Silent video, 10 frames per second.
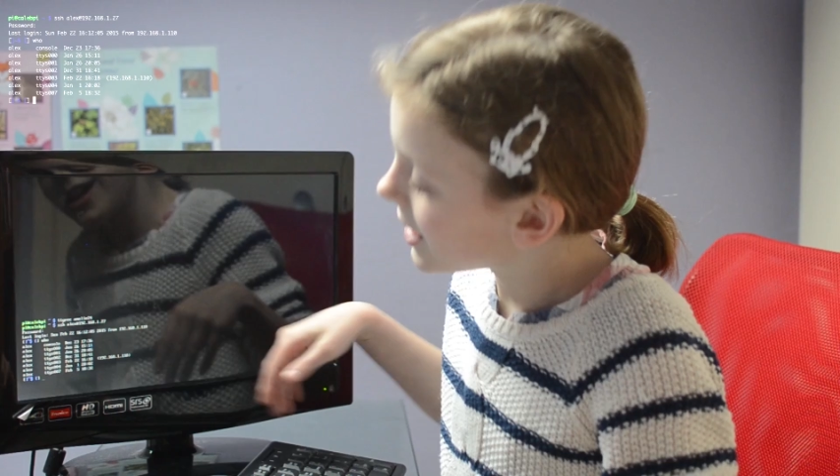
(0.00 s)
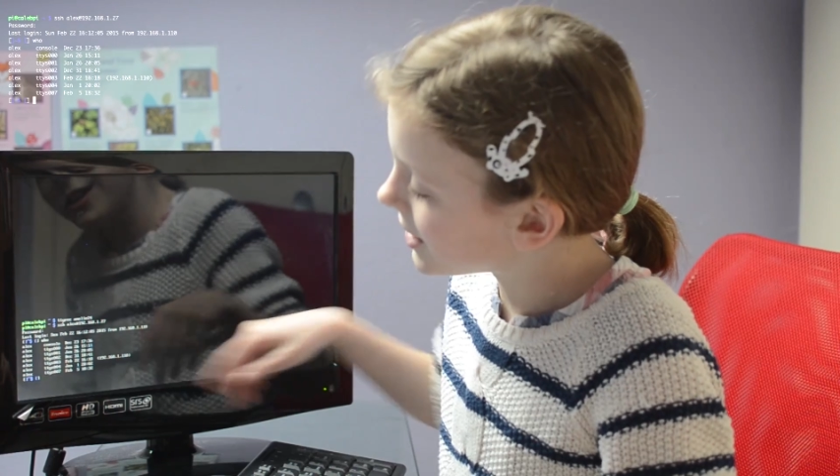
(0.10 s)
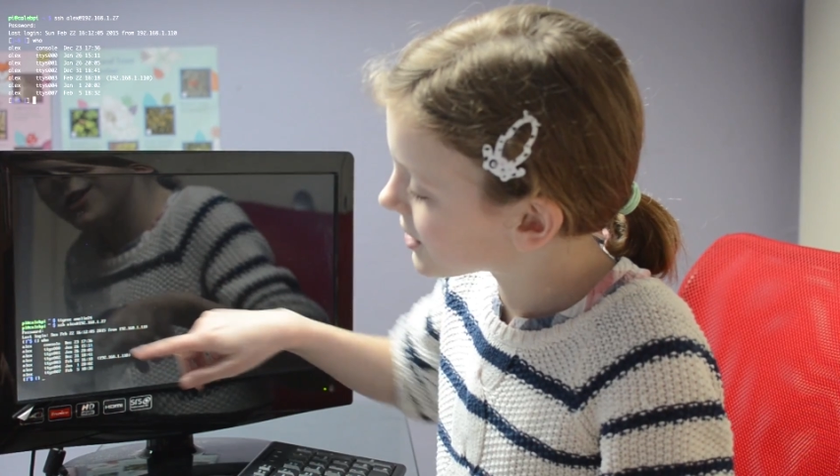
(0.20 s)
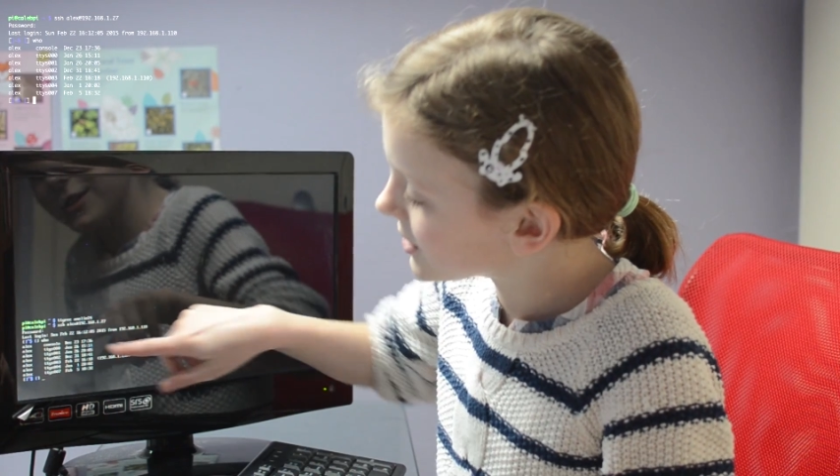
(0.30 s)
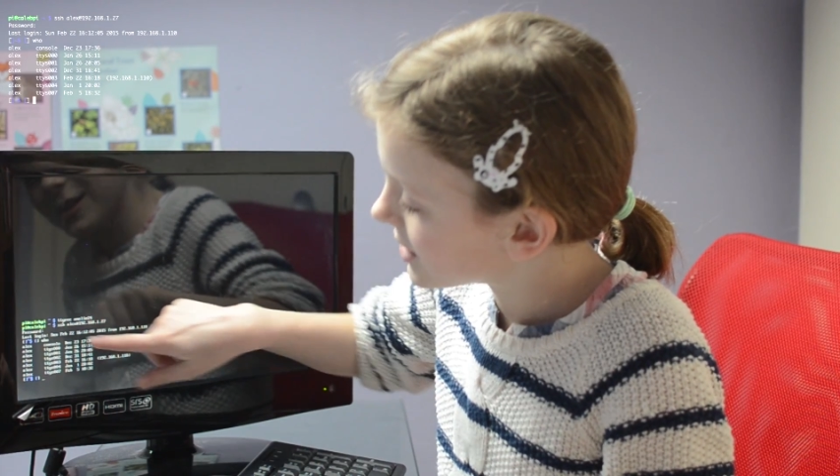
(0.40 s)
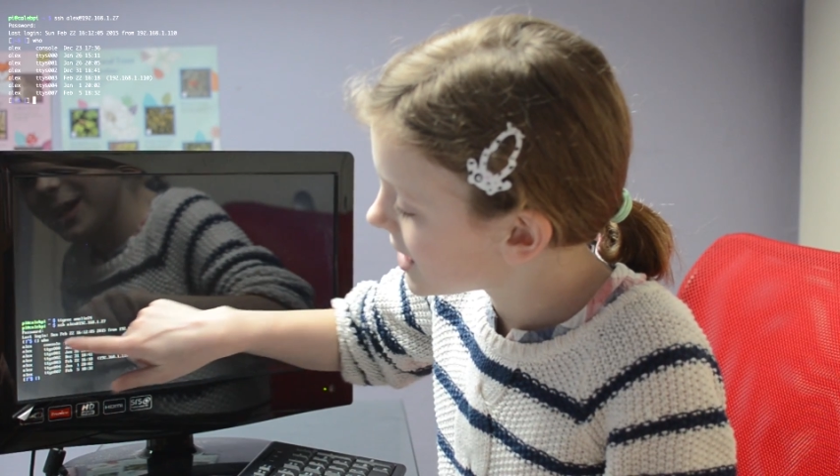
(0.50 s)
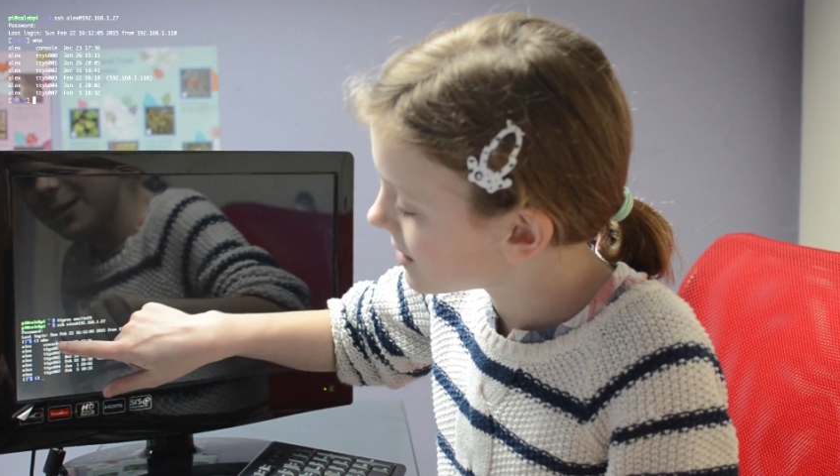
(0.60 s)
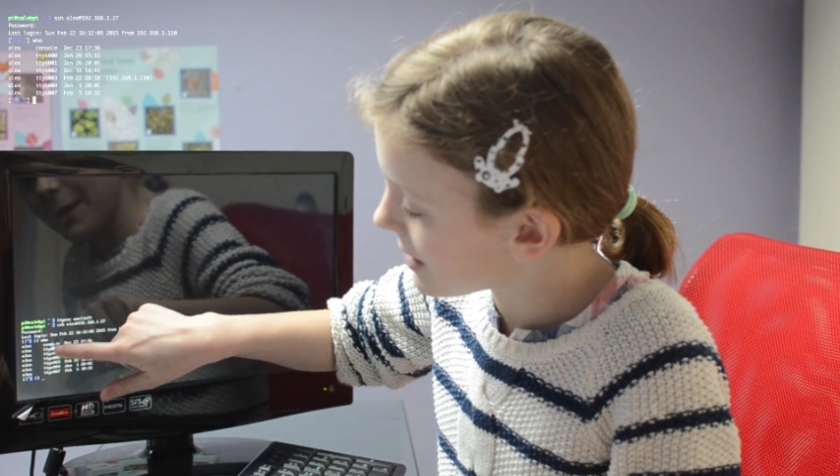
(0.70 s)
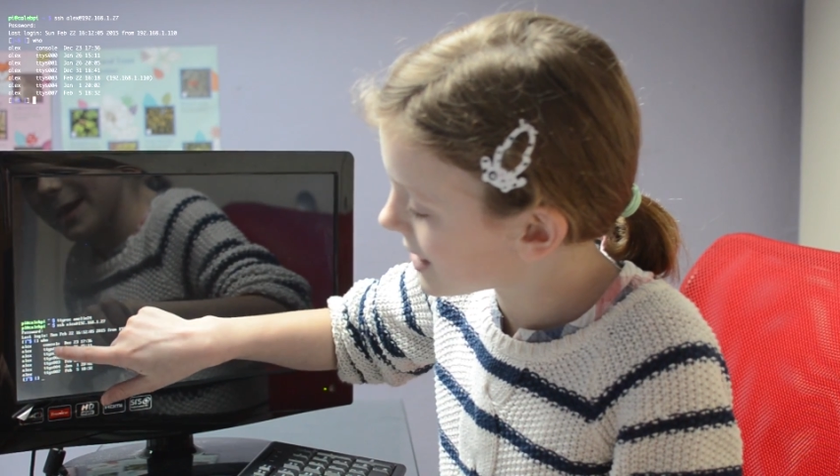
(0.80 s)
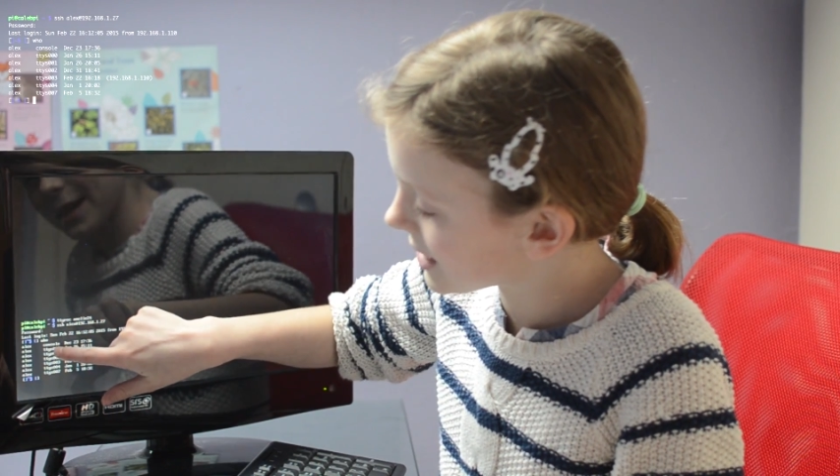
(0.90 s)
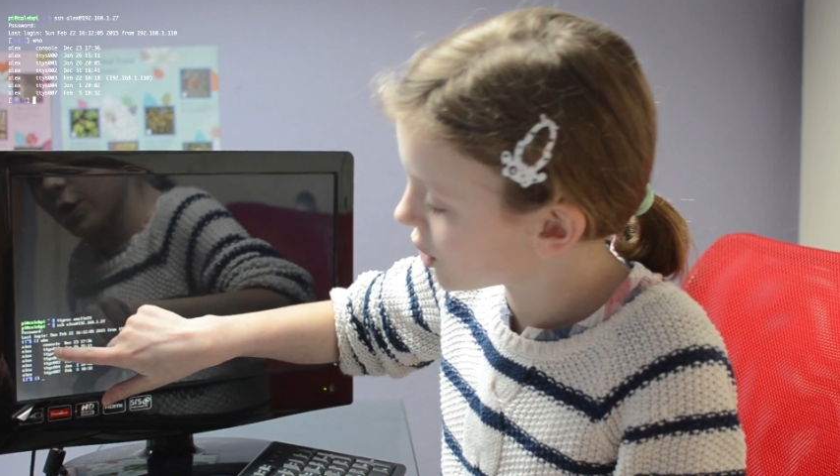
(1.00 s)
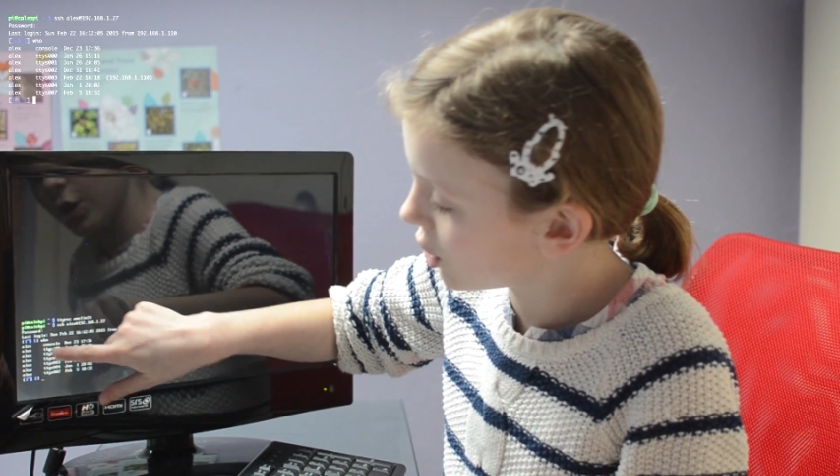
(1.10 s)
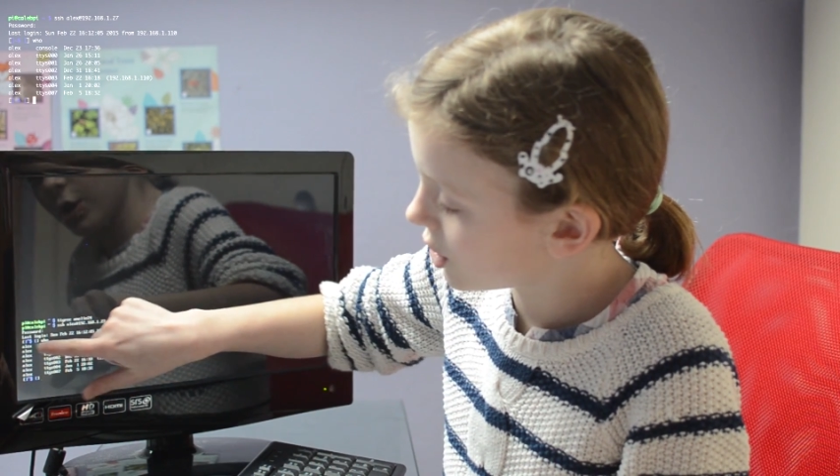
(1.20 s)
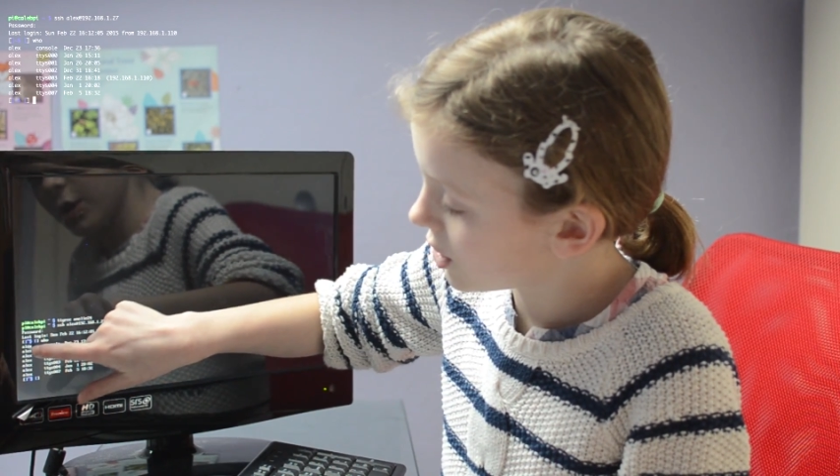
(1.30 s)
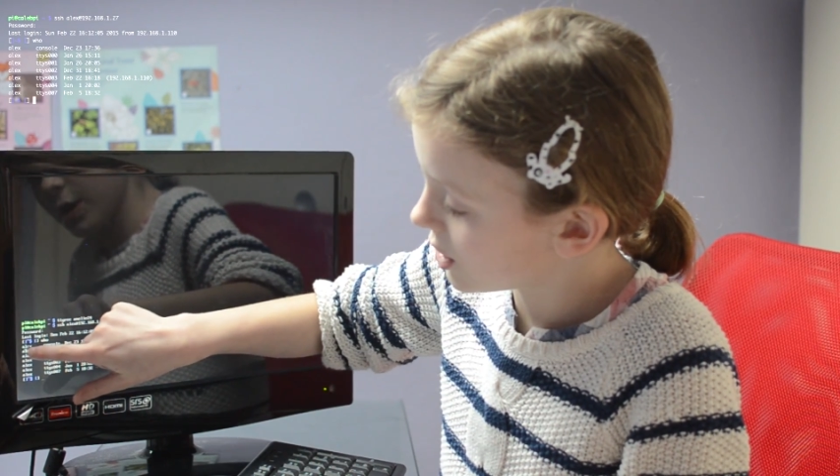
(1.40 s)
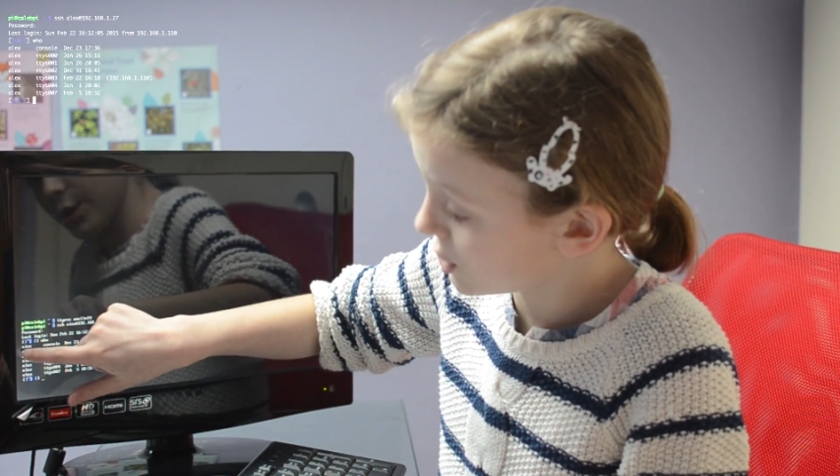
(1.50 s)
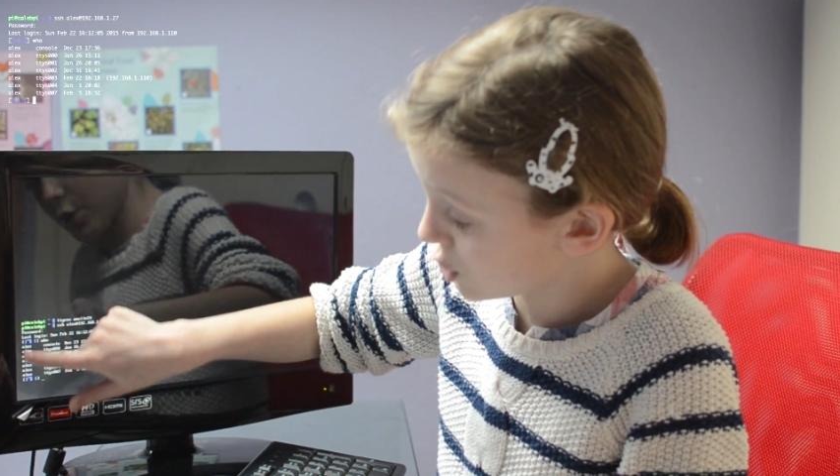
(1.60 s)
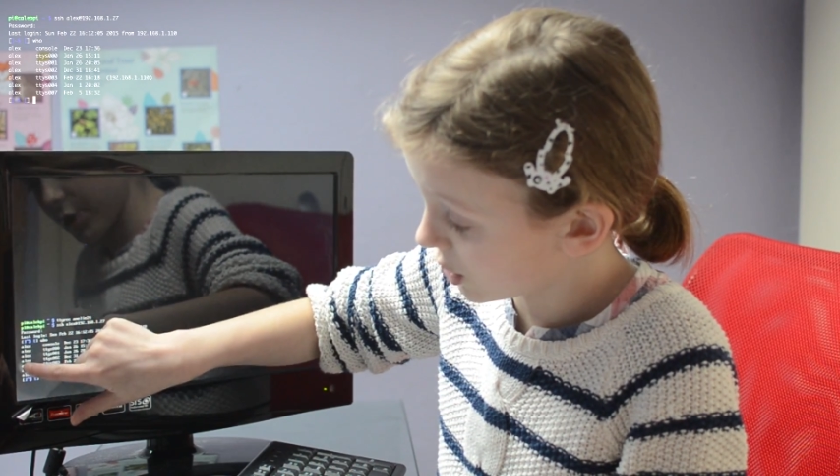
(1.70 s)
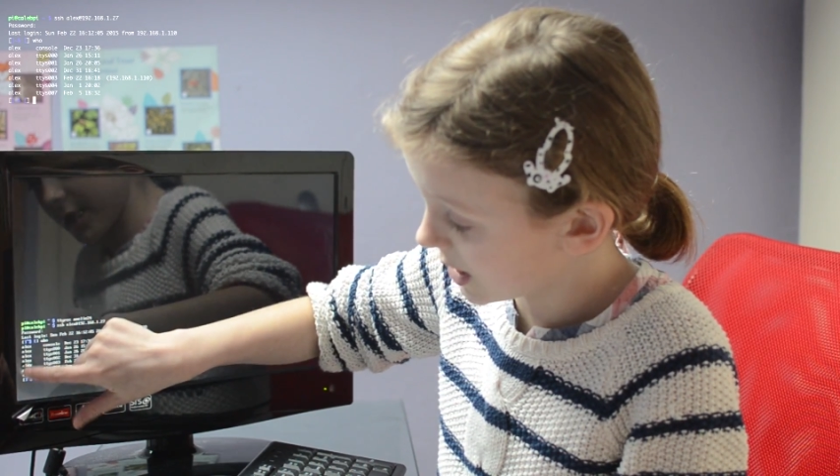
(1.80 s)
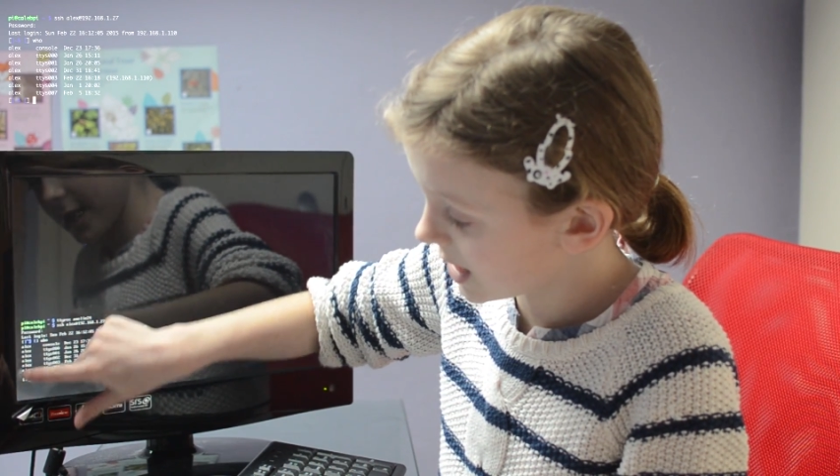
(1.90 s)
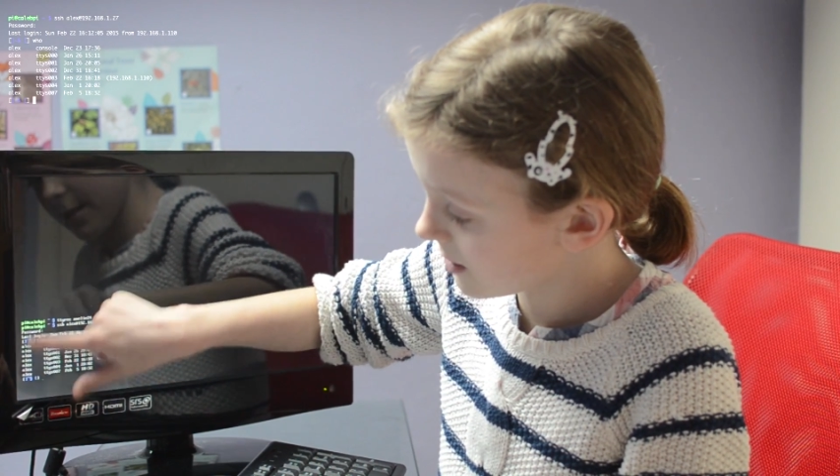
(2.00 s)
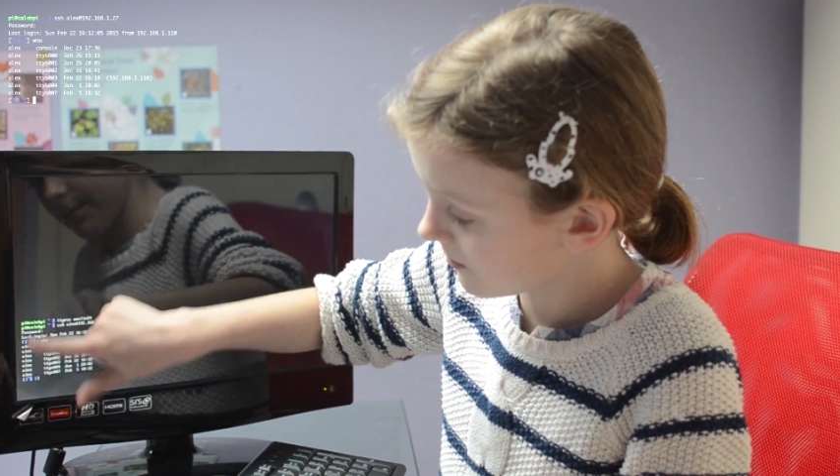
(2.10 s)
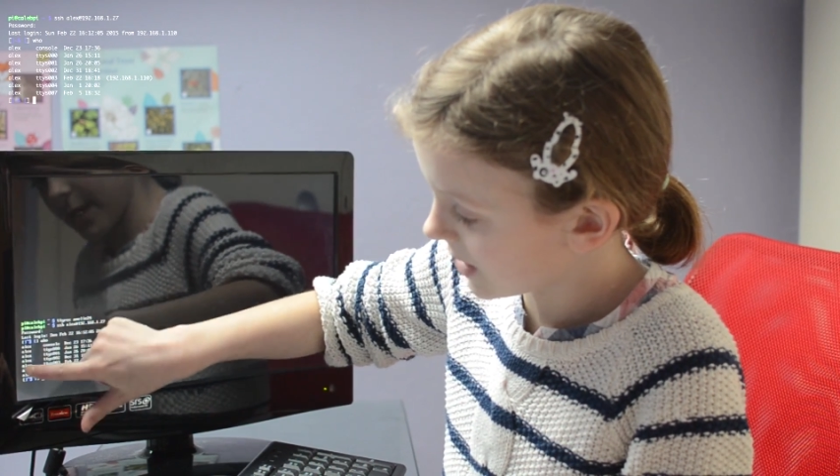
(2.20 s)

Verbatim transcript: And as you can see, my dad's is logged in,